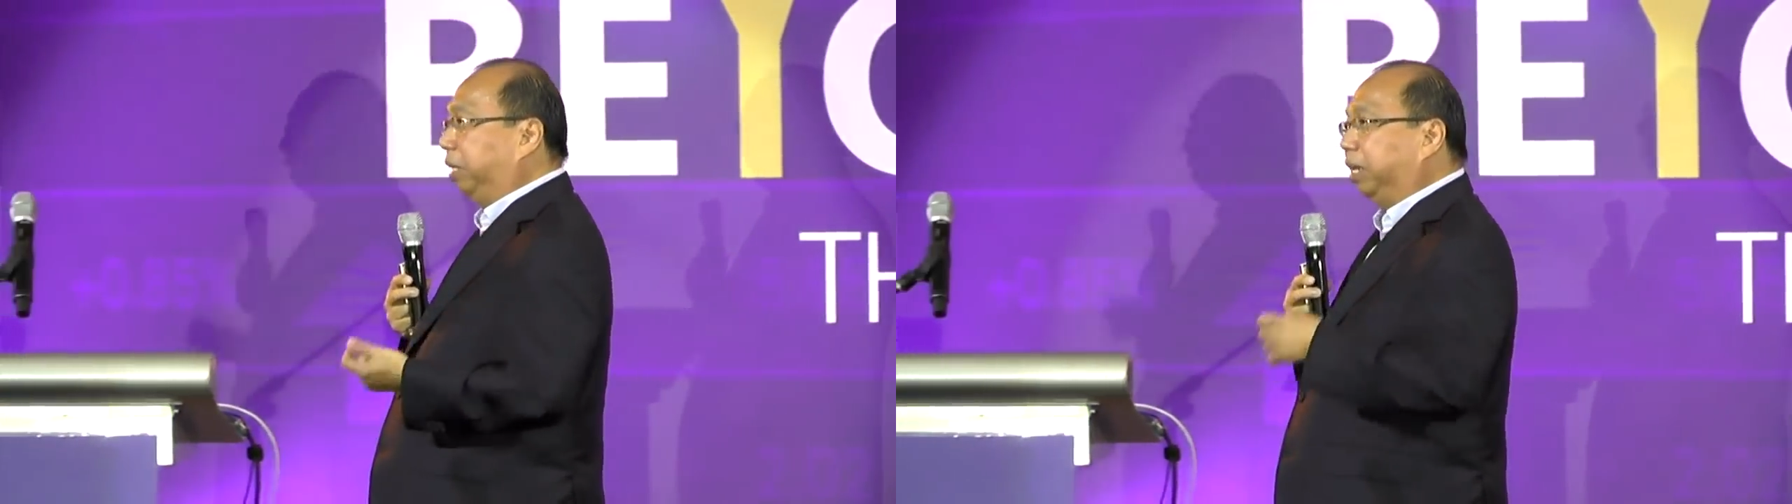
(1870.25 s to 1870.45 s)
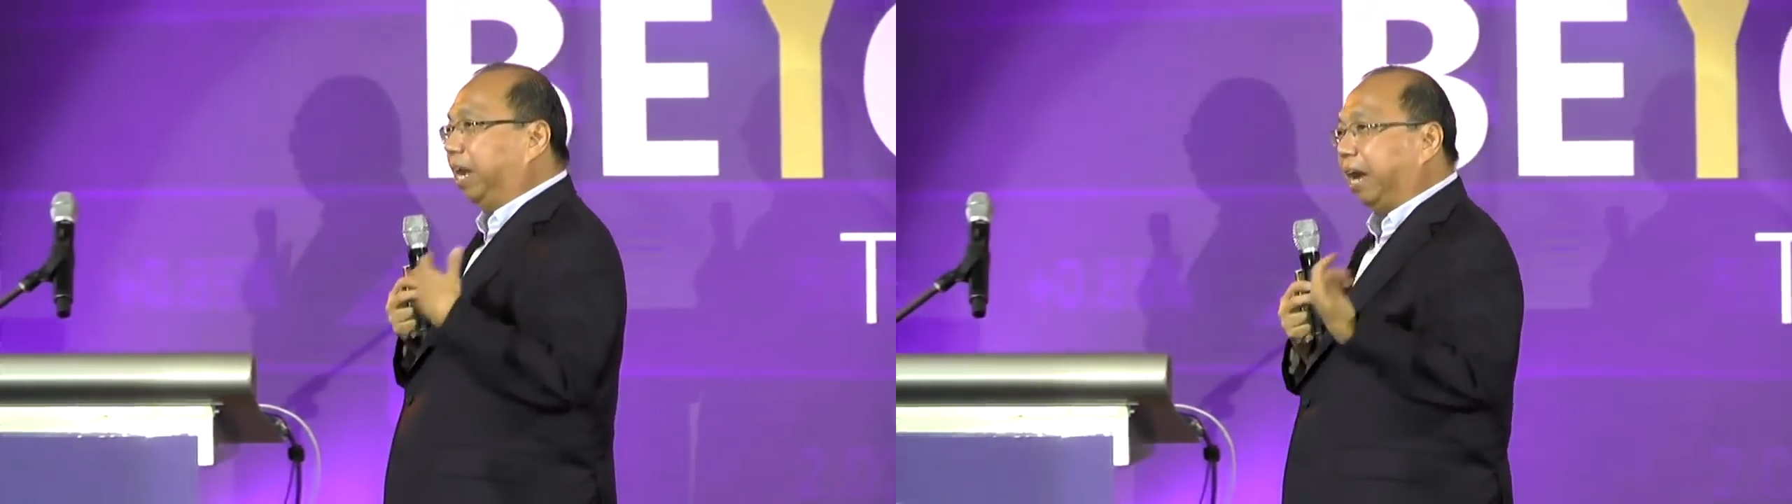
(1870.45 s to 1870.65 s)

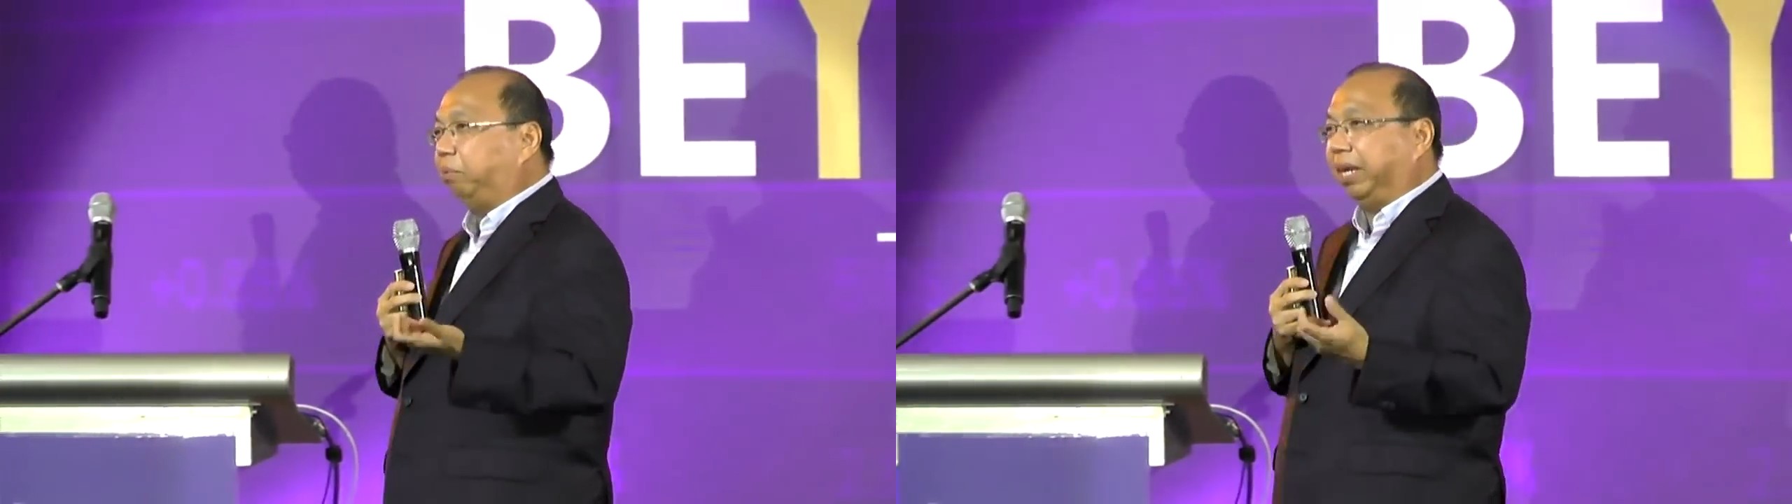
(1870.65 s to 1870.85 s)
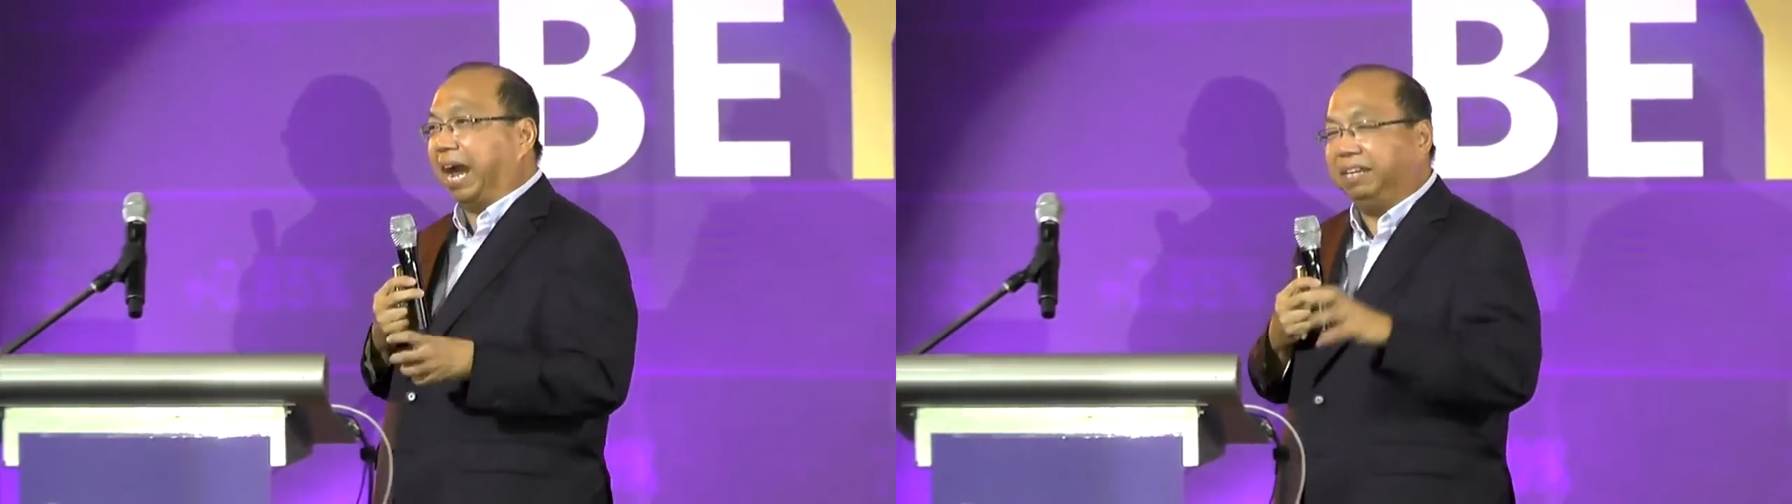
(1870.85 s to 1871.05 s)
in the
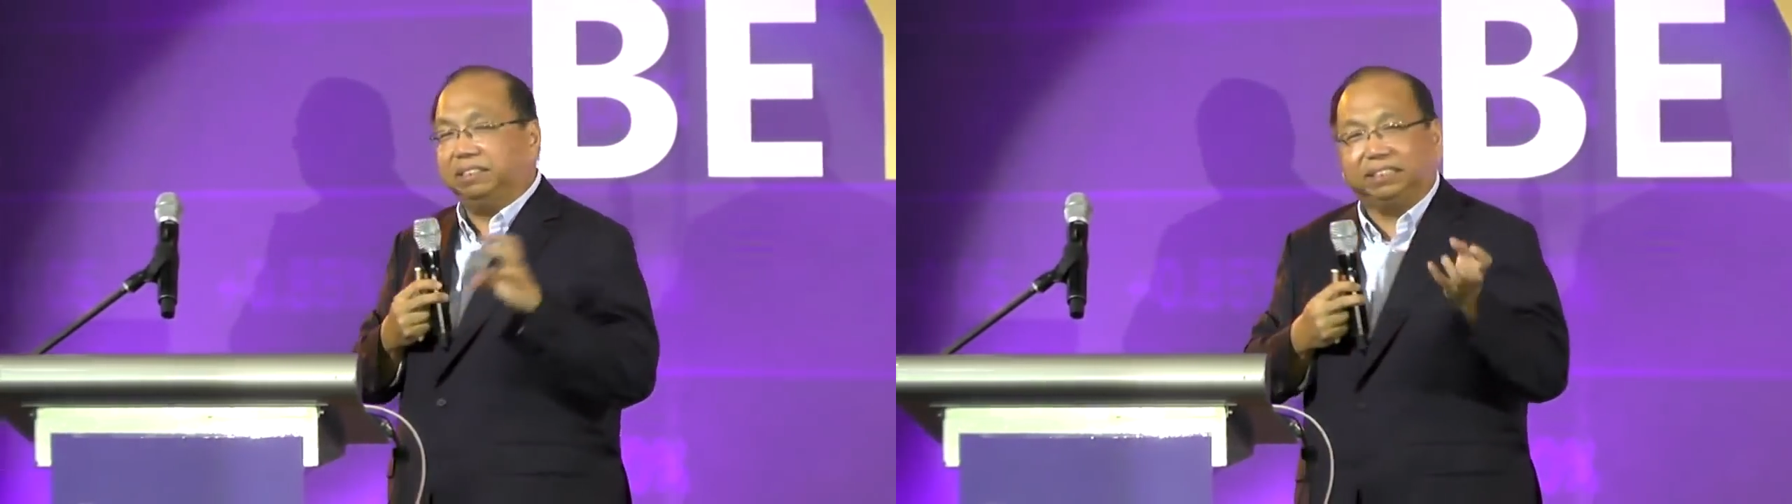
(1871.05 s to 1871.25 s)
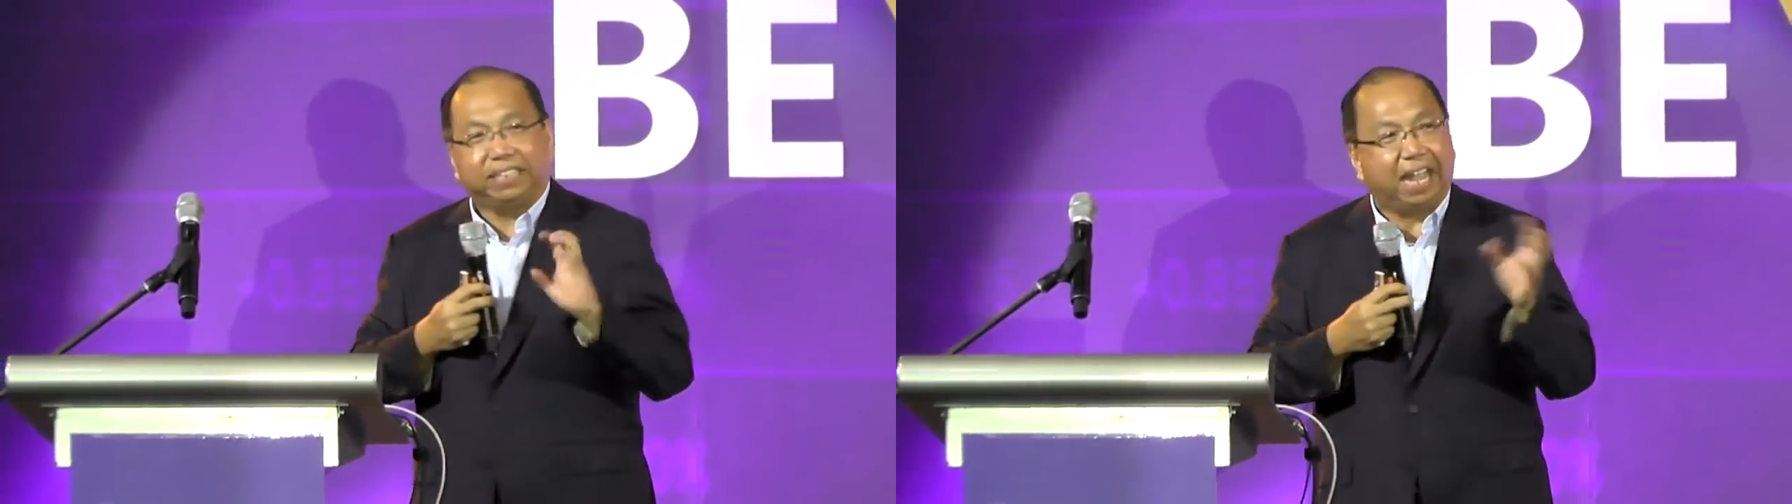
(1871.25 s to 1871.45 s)
library
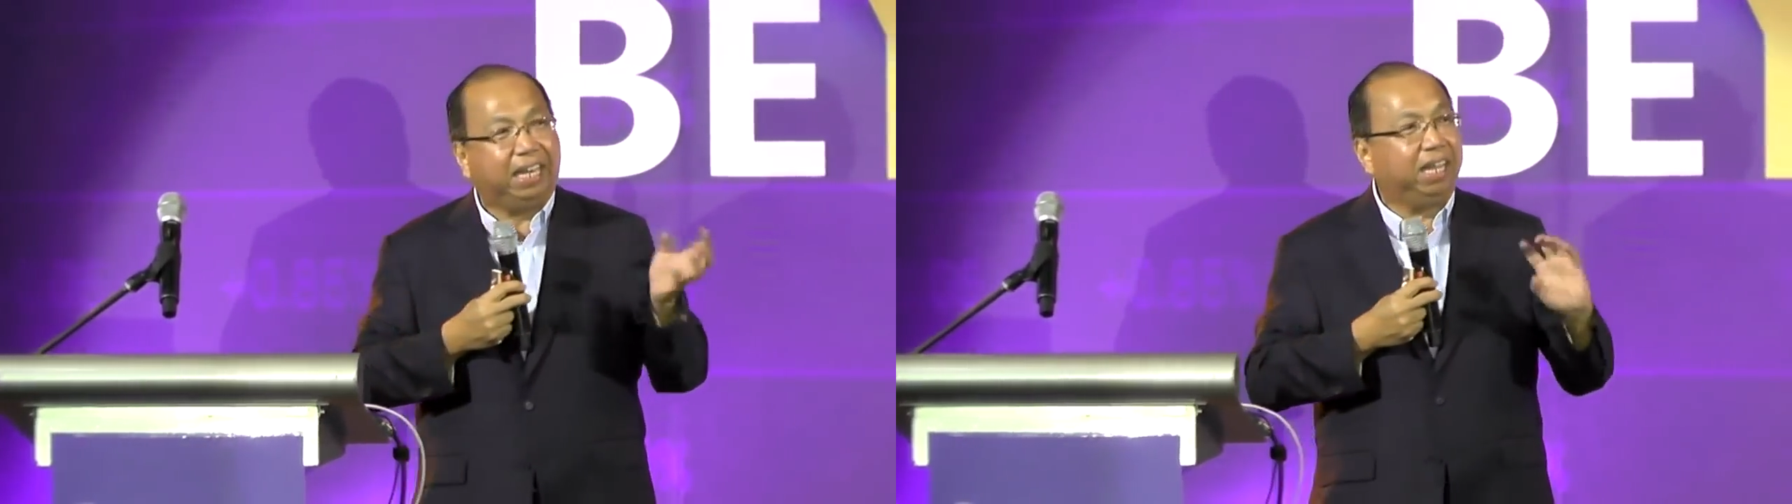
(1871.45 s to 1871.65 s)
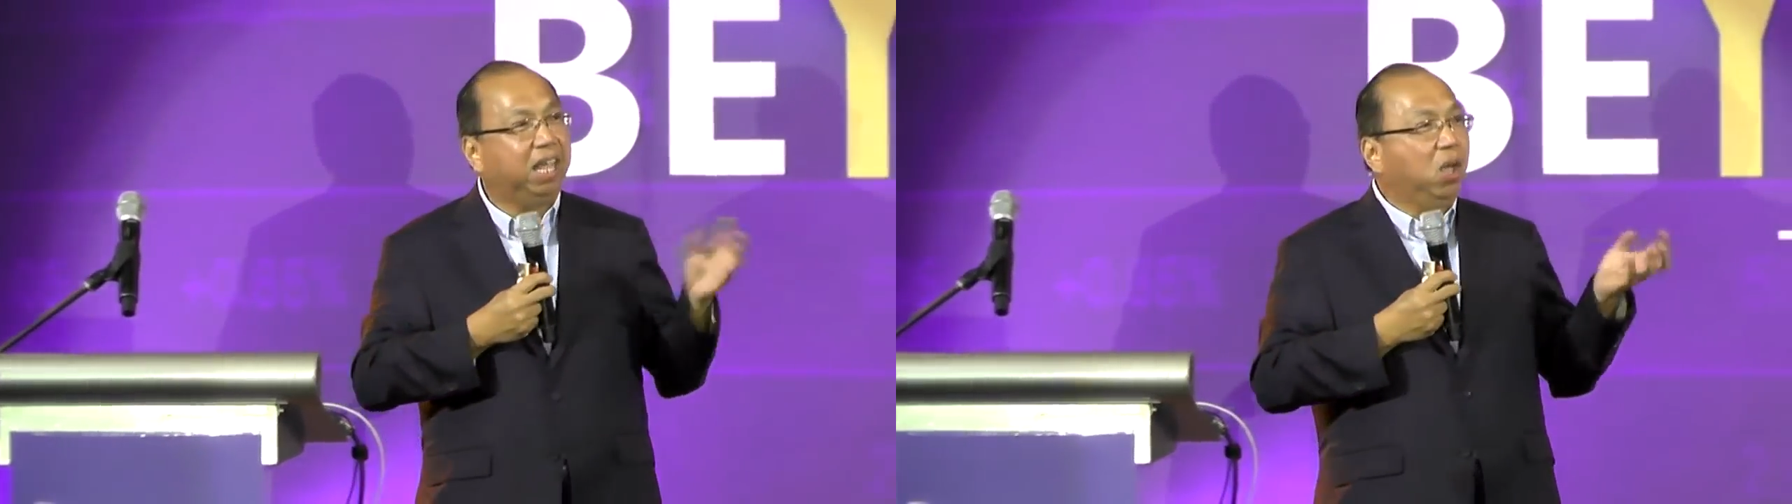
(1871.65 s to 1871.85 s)

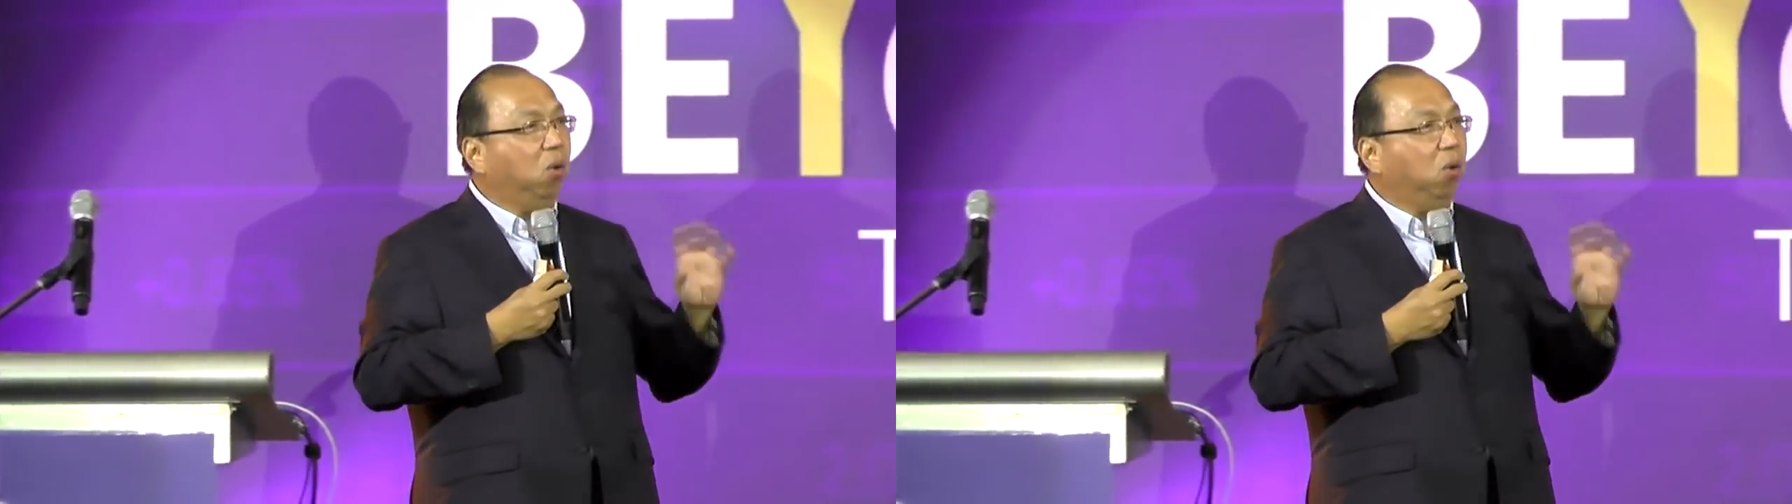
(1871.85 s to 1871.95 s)
understanding